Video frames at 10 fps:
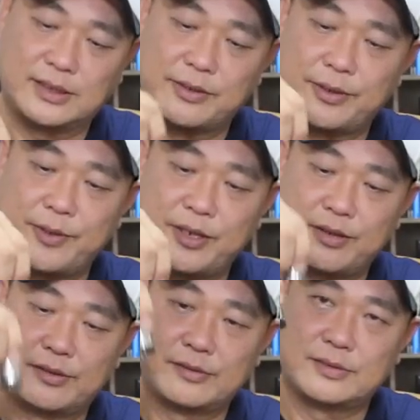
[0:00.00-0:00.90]
Get what I mean?
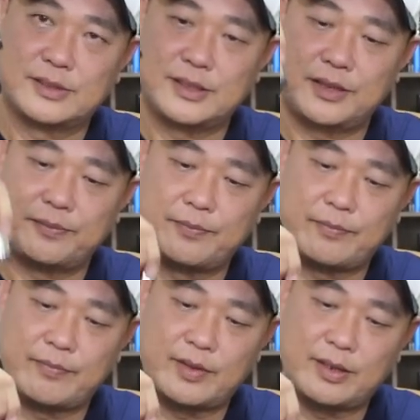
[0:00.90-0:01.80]
See,
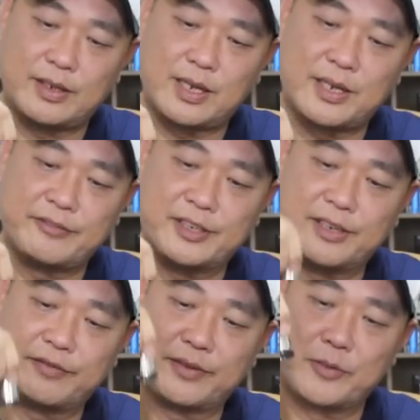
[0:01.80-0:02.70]
can't even
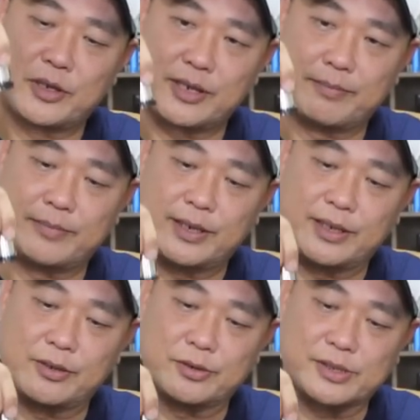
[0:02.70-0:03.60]
lift the mod up and
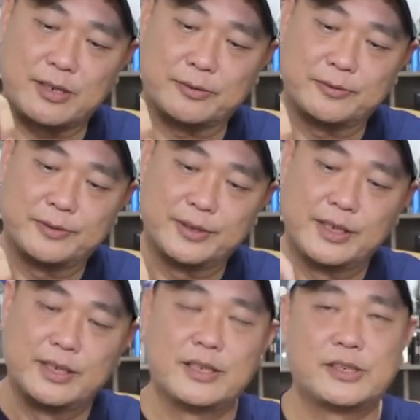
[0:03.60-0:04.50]
it goes out.
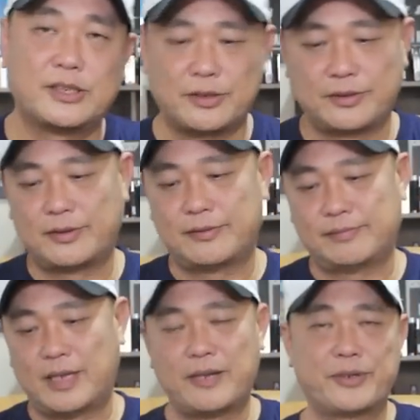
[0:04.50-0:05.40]
So
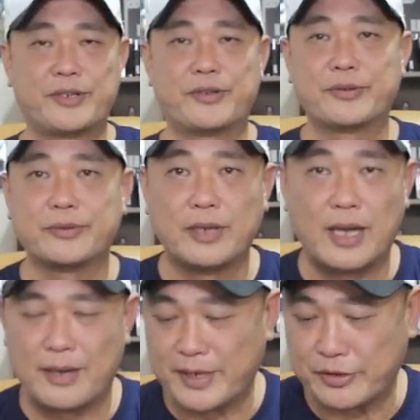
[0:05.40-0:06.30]
if I were you,
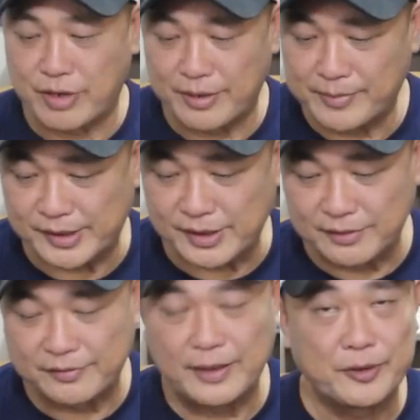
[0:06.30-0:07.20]
I might try it
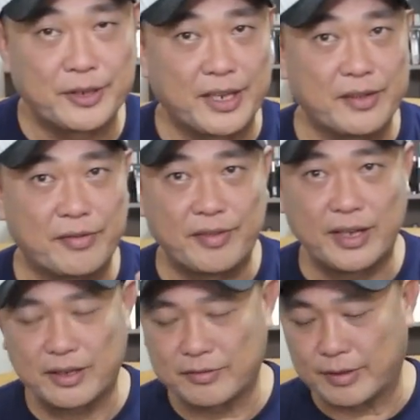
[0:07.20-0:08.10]
myself. I'm going to get a
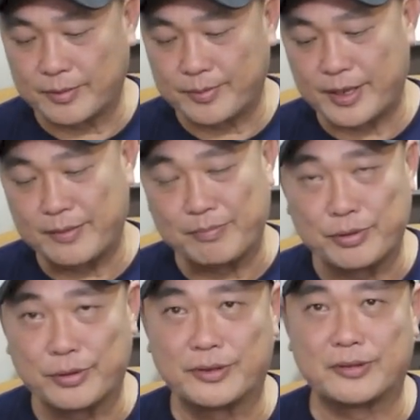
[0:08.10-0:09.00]
thicker rubber band and
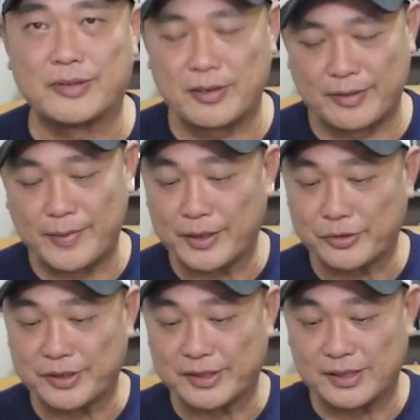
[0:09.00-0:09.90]
put it around and make
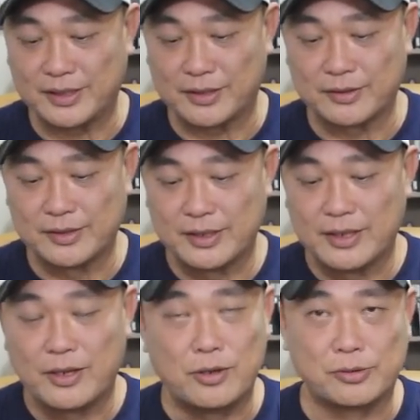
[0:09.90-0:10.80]
sure it, you know,
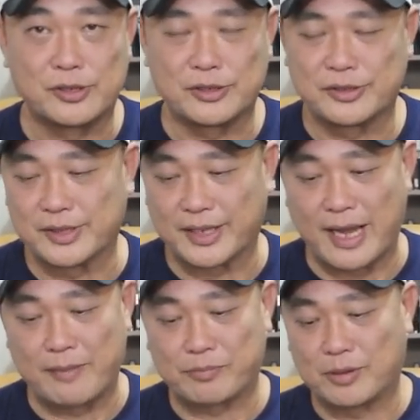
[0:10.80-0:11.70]
holds onto the
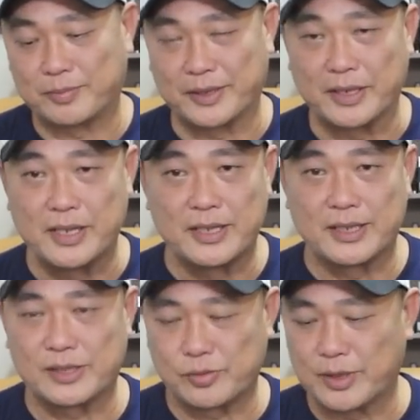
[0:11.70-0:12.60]
cap properly.
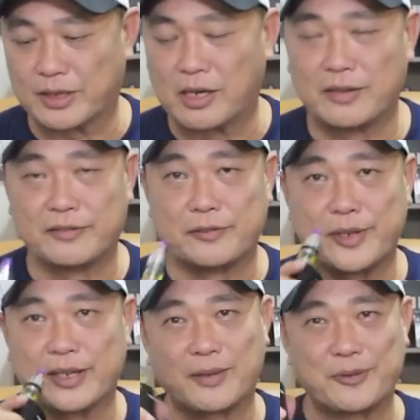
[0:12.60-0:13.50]
That's one con for
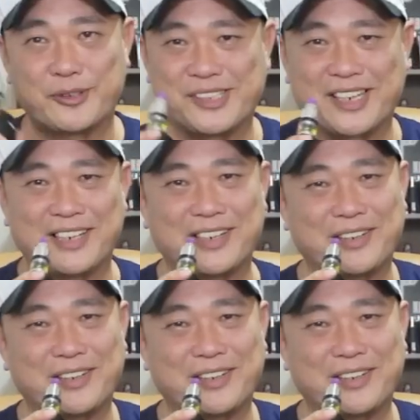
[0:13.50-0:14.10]
me. I'm going to take another